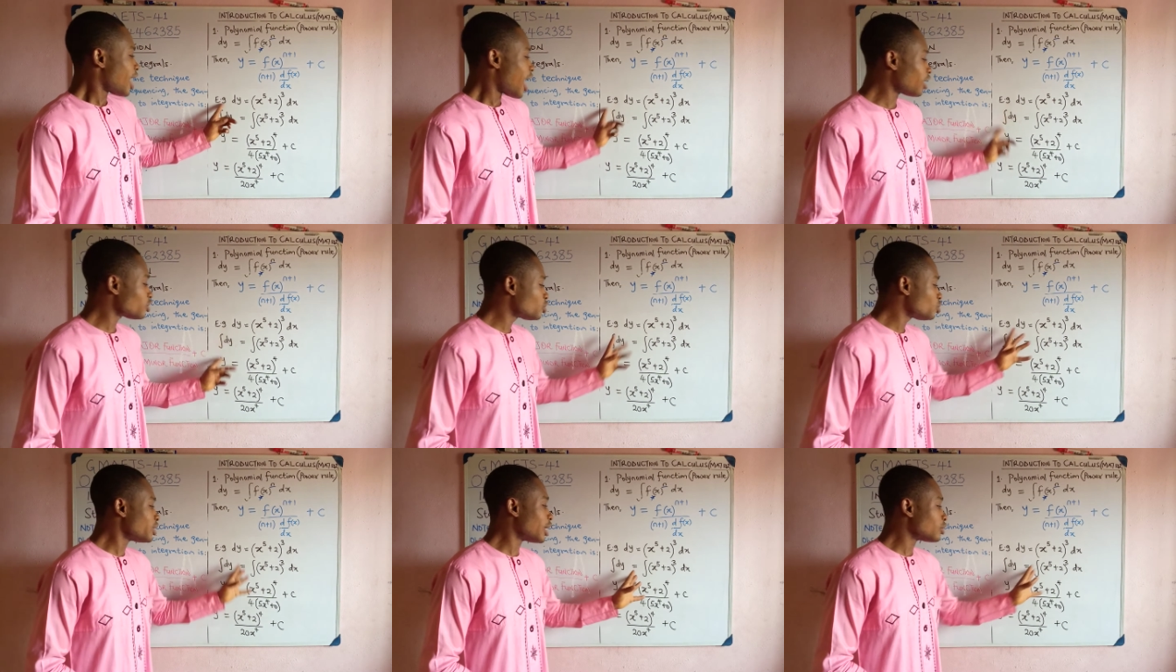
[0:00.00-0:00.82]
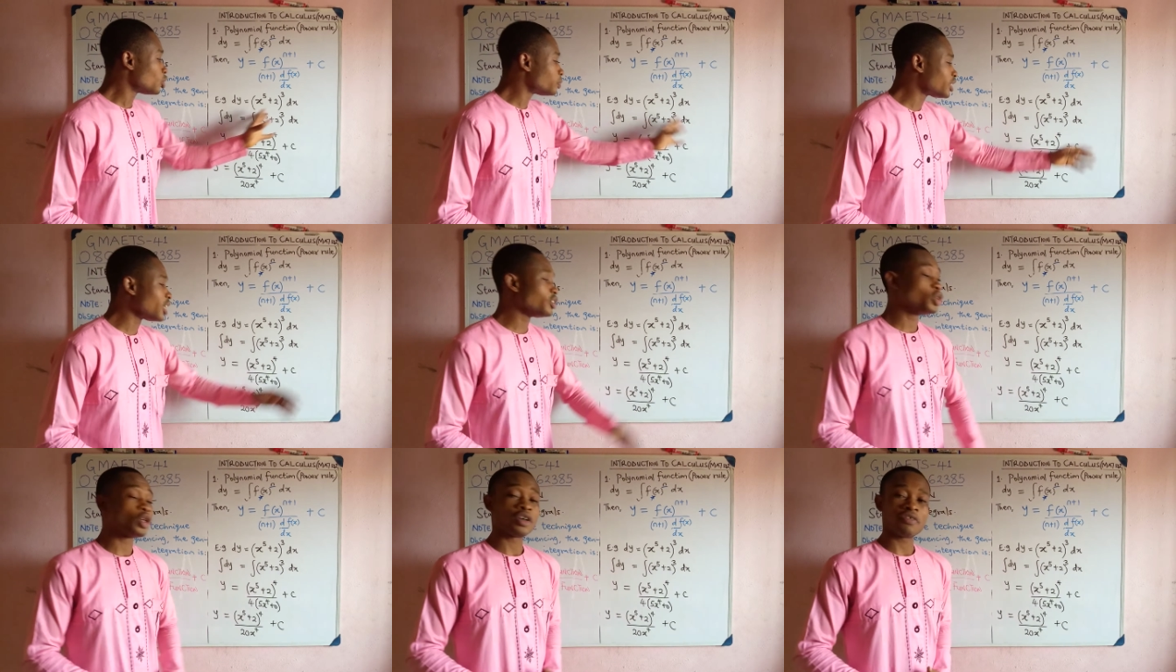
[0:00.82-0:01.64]
How do you now obtain
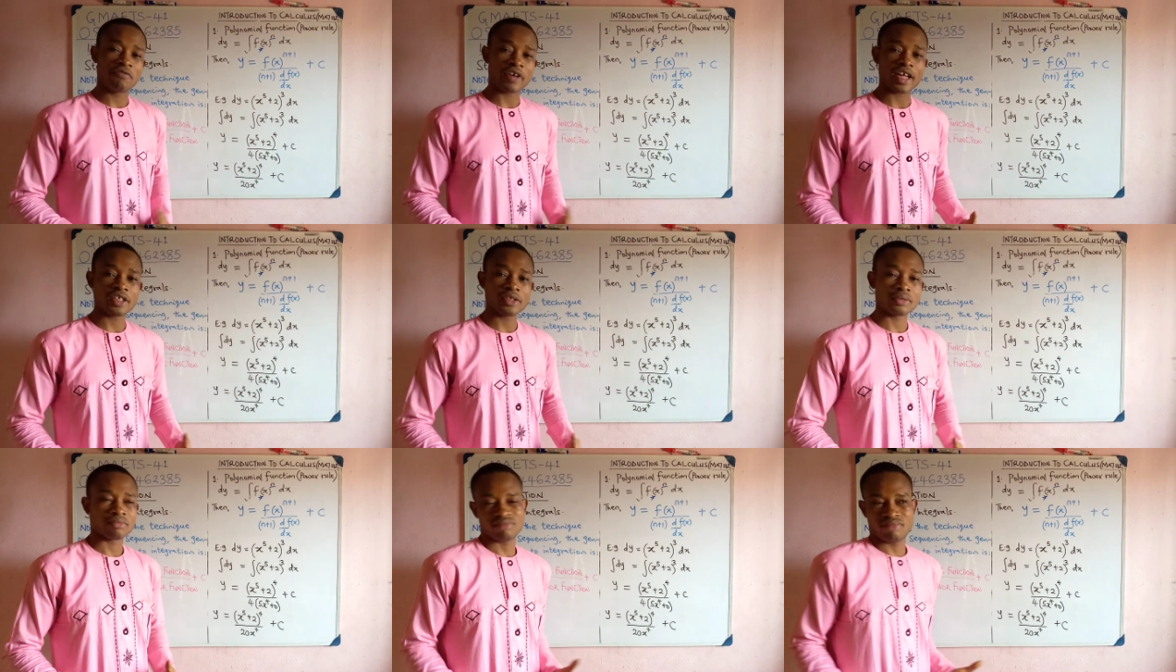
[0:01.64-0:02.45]
your value?